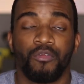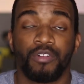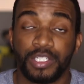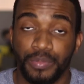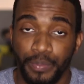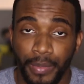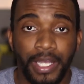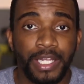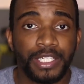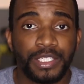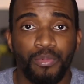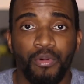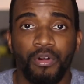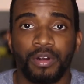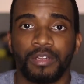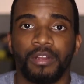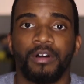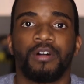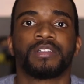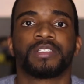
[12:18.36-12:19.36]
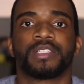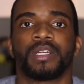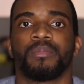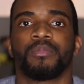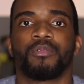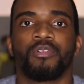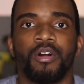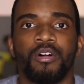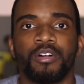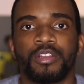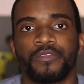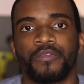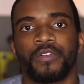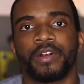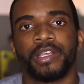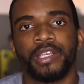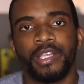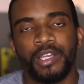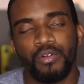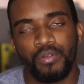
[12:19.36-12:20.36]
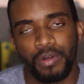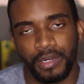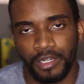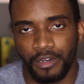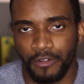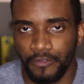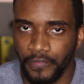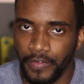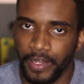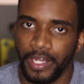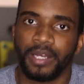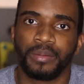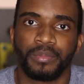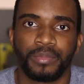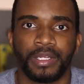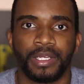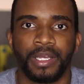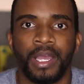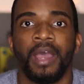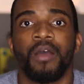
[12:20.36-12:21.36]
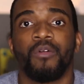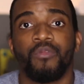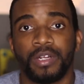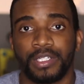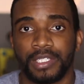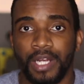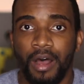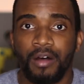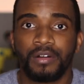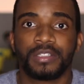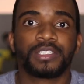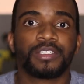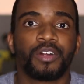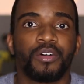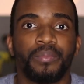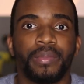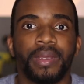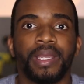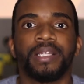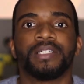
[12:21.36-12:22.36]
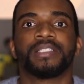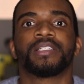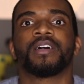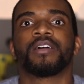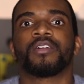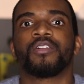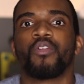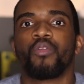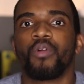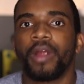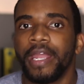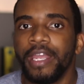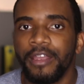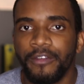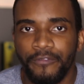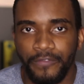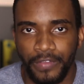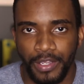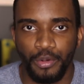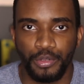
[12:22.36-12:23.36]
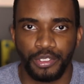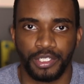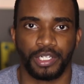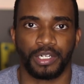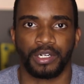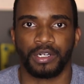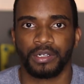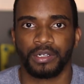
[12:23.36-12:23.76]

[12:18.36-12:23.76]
which means more long-term growth for you and your family, which also means a great future.